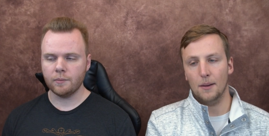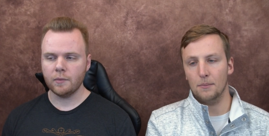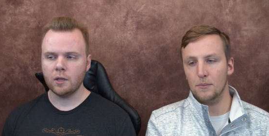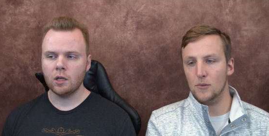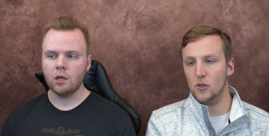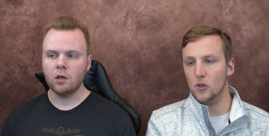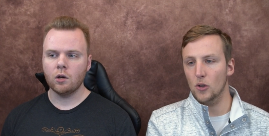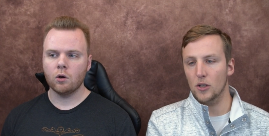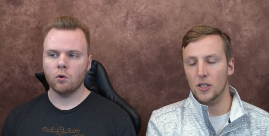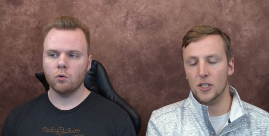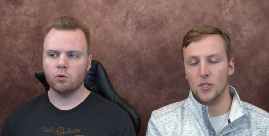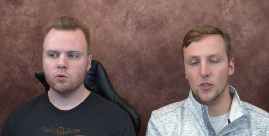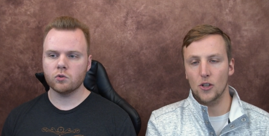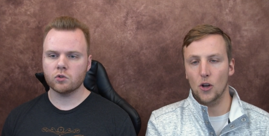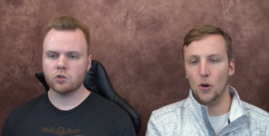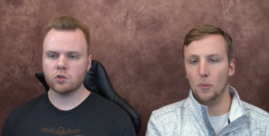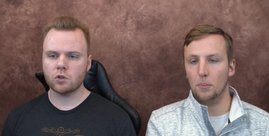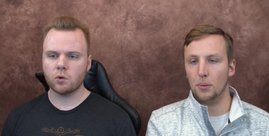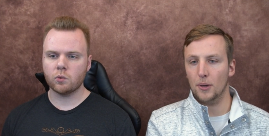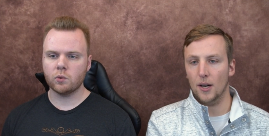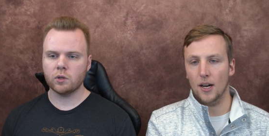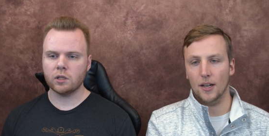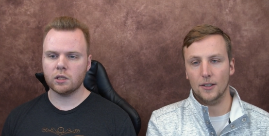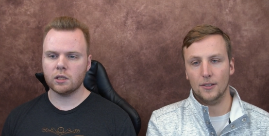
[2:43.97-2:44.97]
Speaker 1: Yep. so it's no
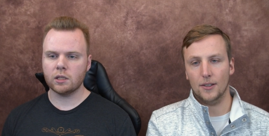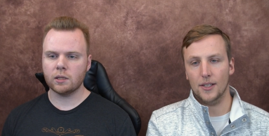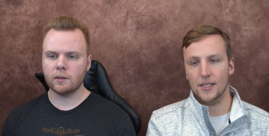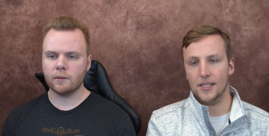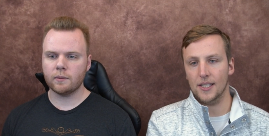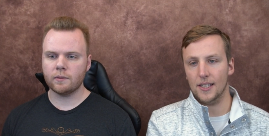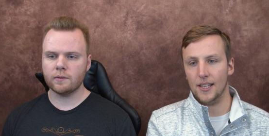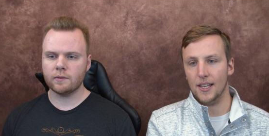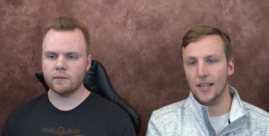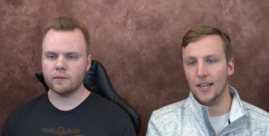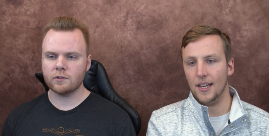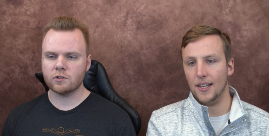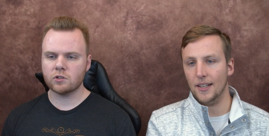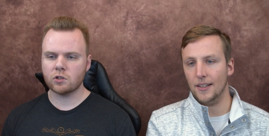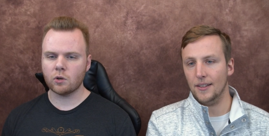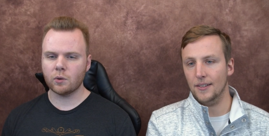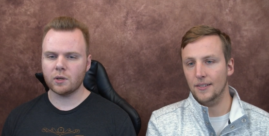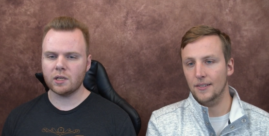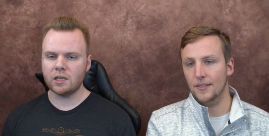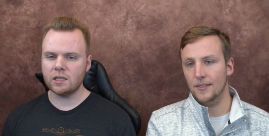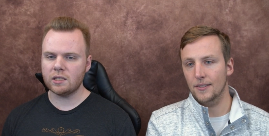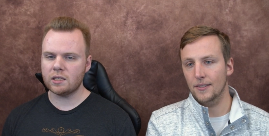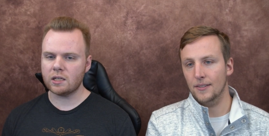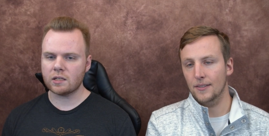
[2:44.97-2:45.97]
so, progress again.
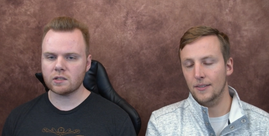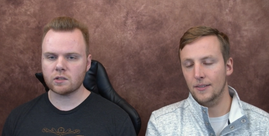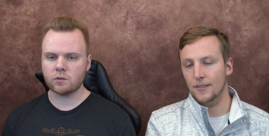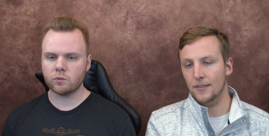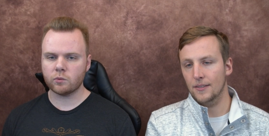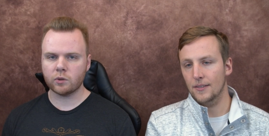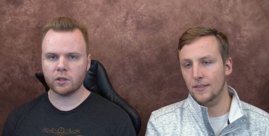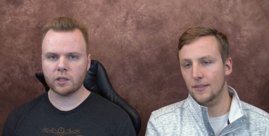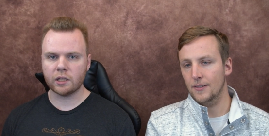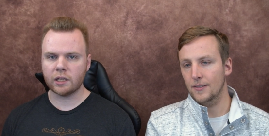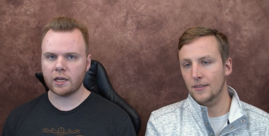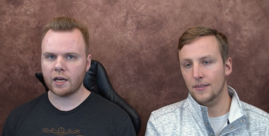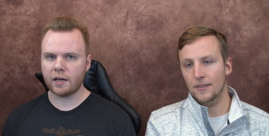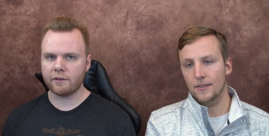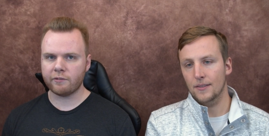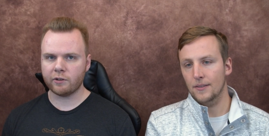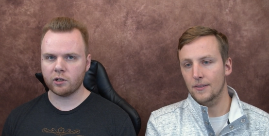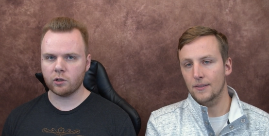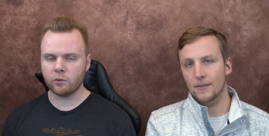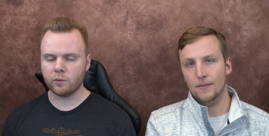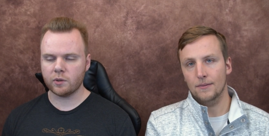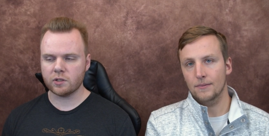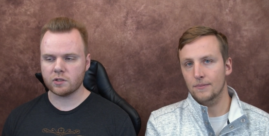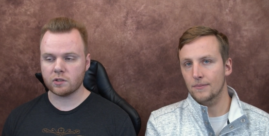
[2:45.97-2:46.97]
So he doesn't really have
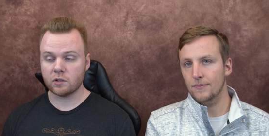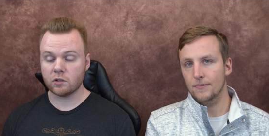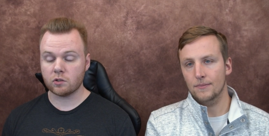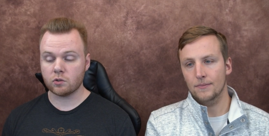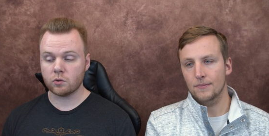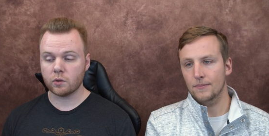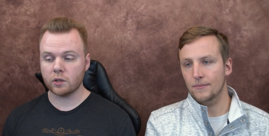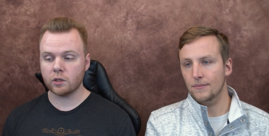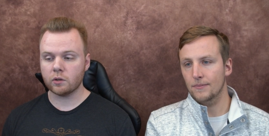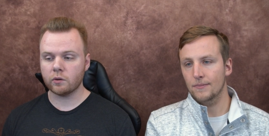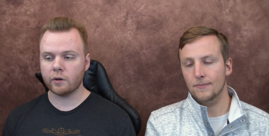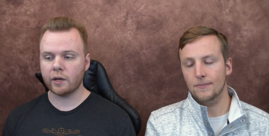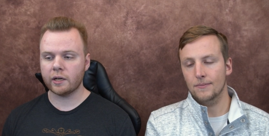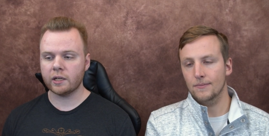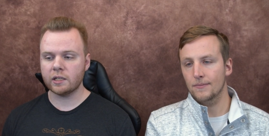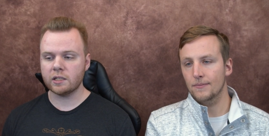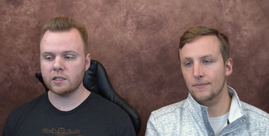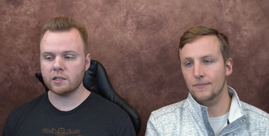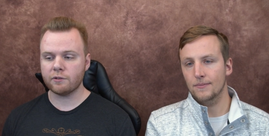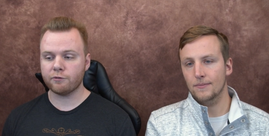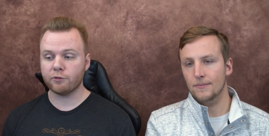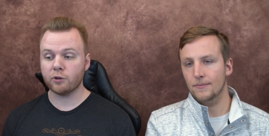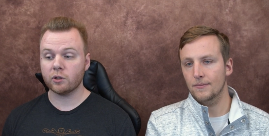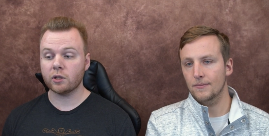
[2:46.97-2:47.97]
any reason to treat her
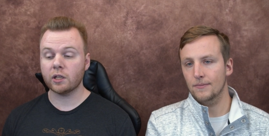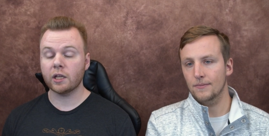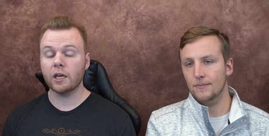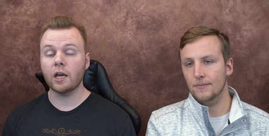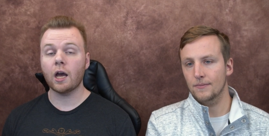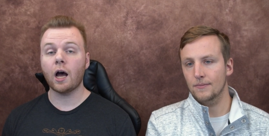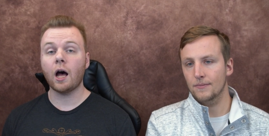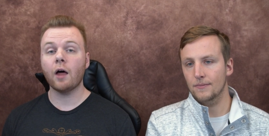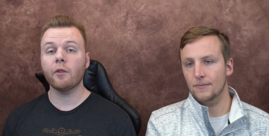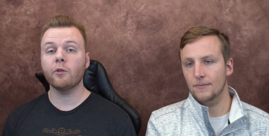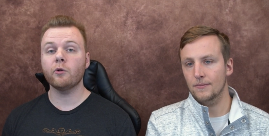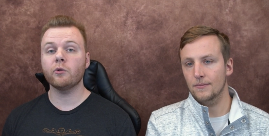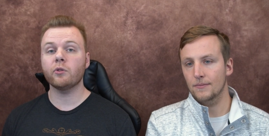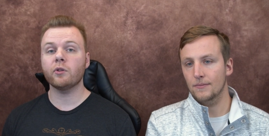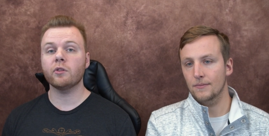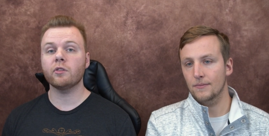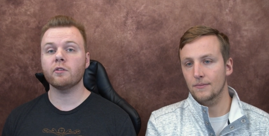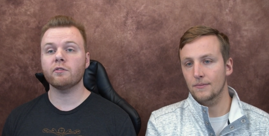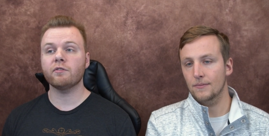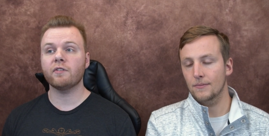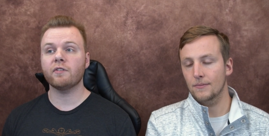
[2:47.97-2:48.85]
any differently, other than the